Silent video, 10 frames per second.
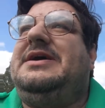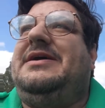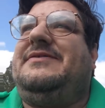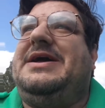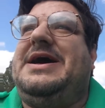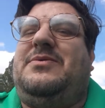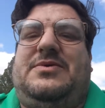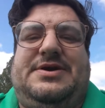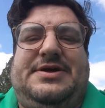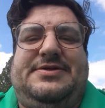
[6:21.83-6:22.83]
I've got
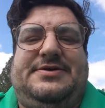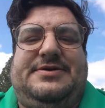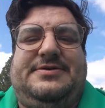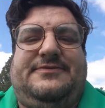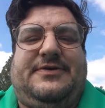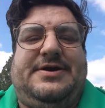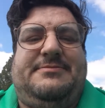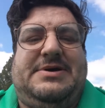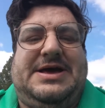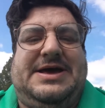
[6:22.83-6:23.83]
one other friend of
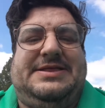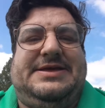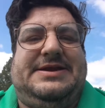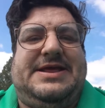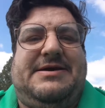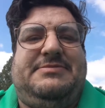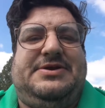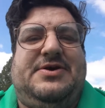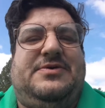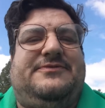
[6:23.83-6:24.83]
mine that I've
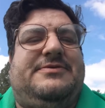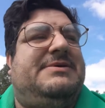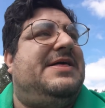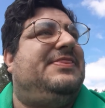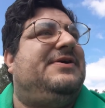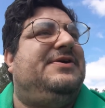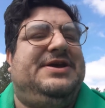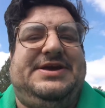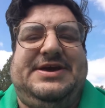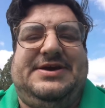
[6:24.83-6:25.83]
been knowing for about
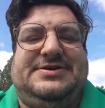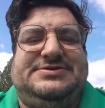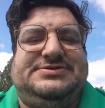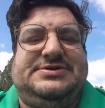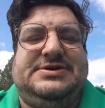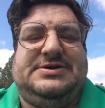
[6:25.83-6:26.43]
30 years.